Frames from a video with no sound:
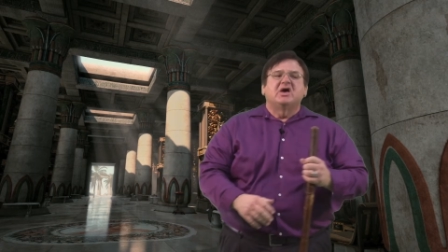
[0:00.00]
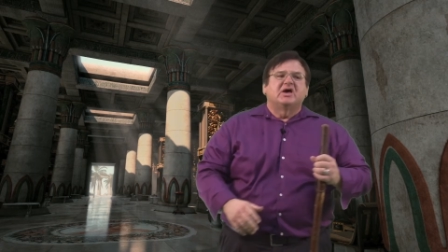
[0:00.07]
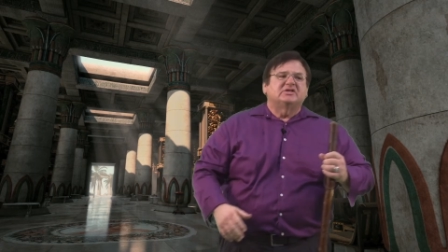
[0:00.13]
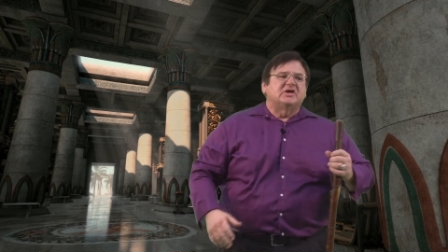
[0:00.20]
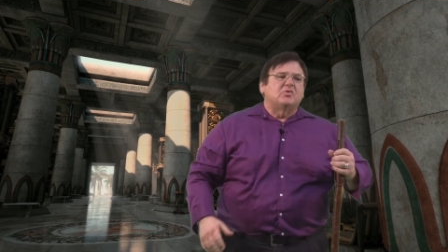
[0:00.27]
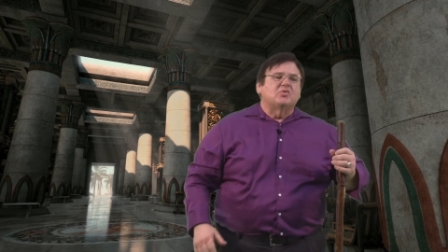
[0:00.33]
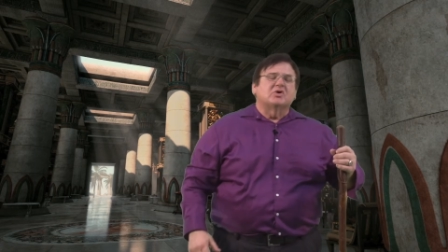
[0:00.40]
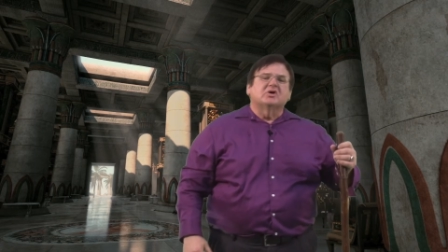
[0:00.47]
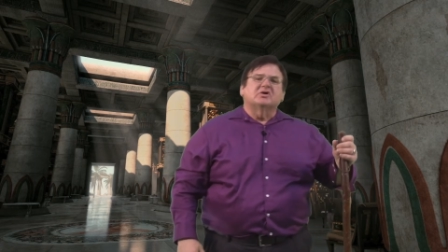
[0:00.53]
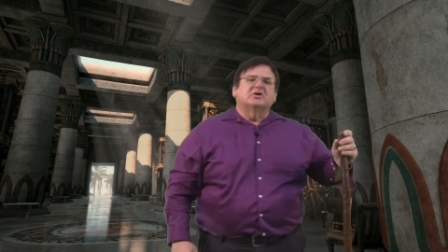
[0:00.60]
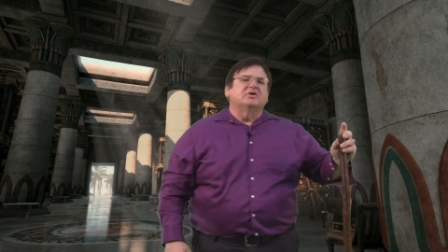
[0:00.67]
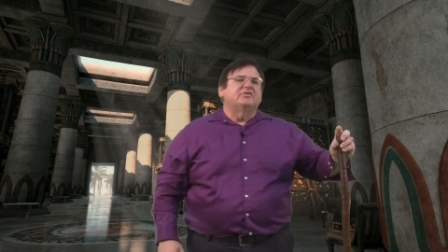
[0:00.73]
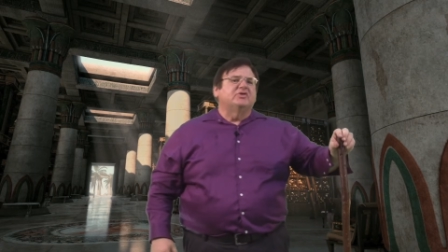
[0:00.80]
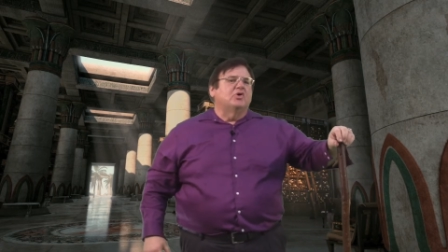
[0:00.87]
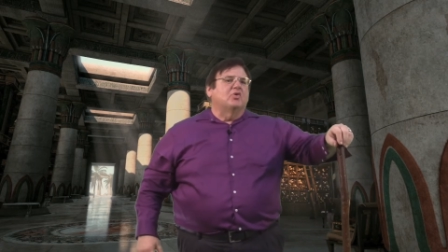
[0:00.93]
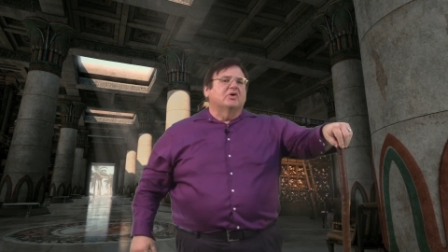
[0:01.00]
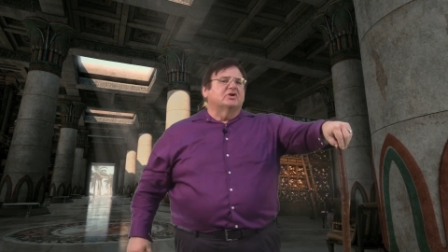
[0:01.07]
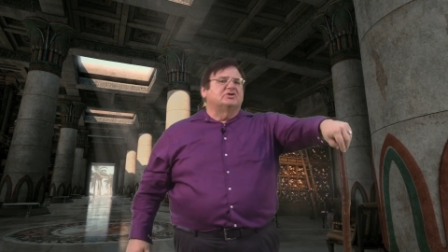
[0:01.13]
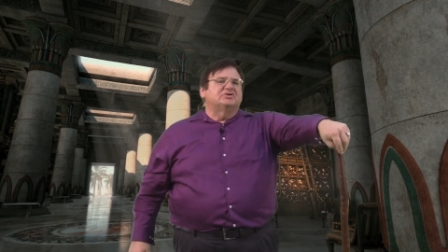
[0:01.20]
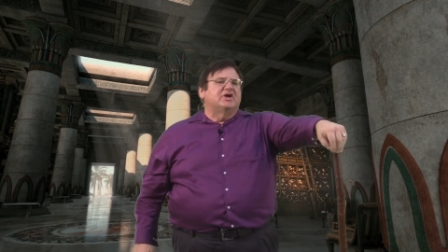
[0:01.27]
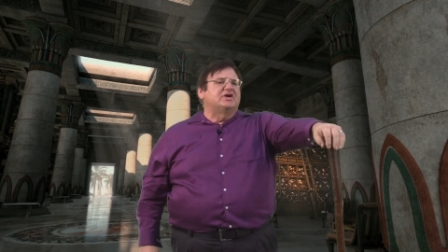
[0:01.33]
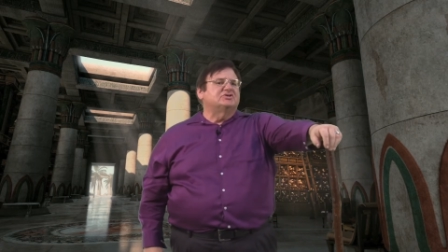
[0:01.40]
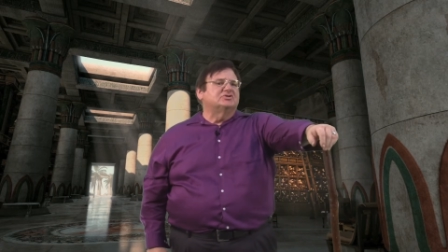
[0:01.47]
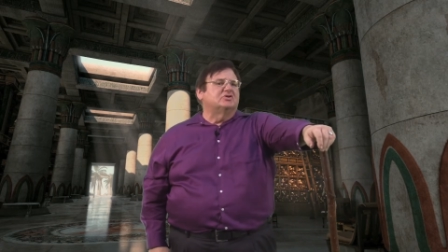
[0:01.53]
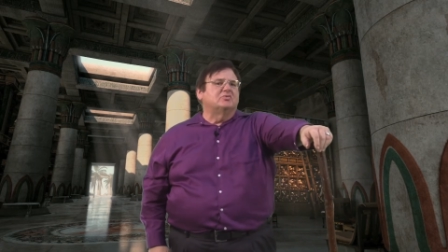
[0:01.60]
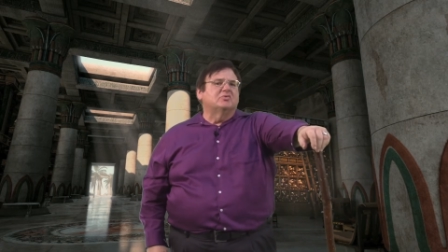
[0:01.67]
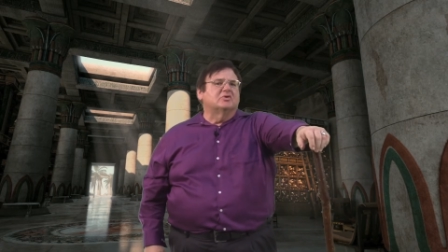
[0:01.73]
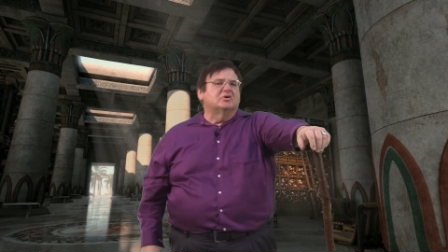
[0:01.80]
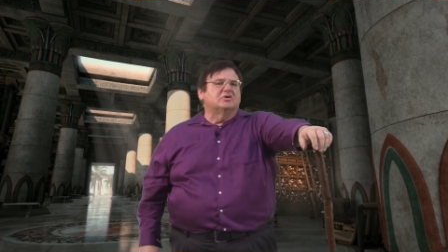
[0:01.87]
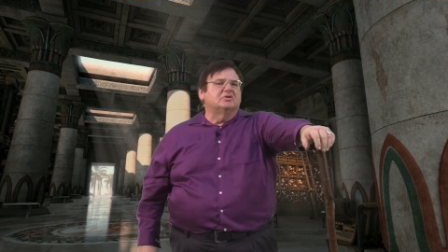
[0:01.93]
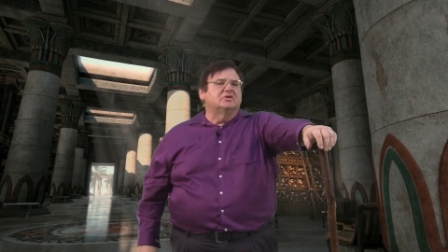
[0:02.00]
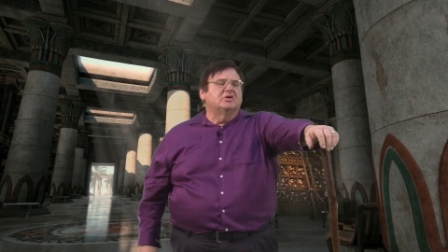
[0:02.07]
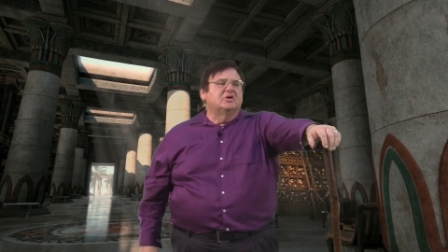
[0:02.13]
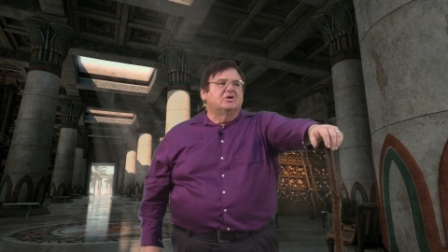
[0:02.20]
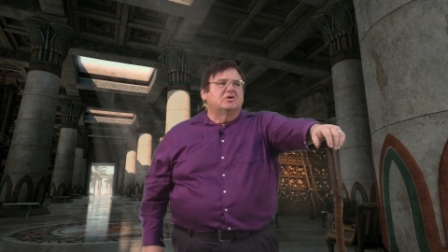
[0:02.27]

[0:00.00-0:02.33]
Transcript: as a worker in the organizational world,